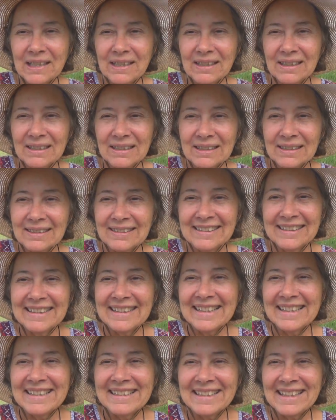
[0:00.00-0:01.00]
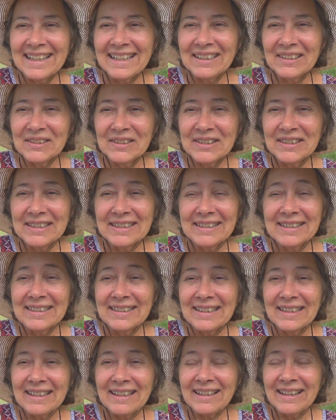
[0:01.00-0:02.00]
Uh, now,
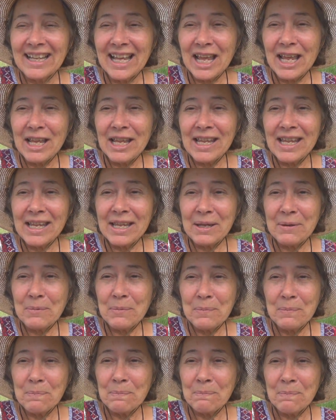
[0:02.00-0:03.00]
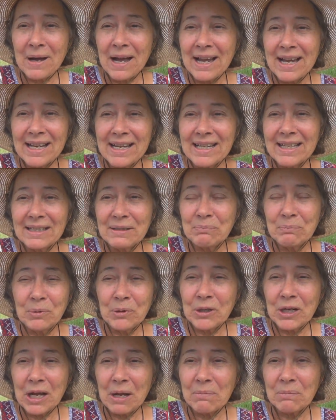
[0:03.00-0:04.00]
they might
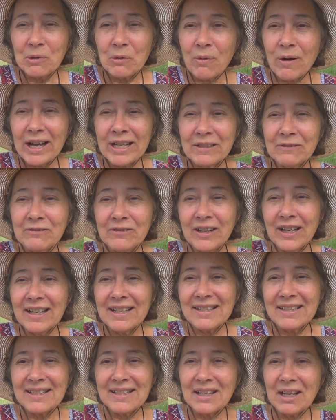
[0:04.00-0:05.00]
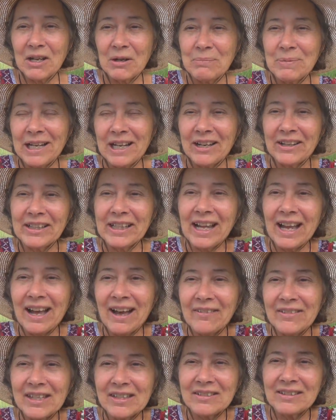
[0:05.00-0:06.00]
put up quite a fuss about
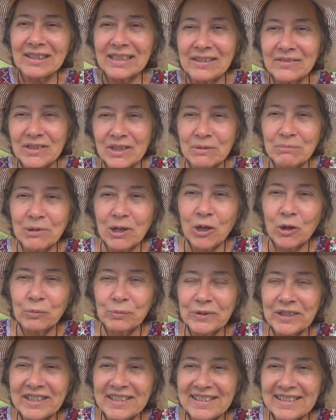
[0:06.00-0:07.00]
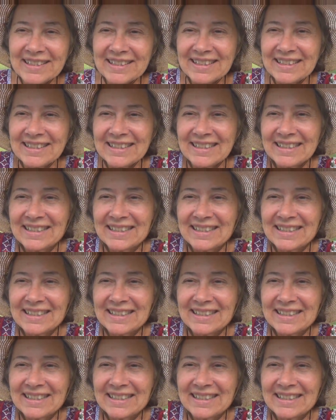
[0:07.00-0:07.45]
how this leaves them homeless,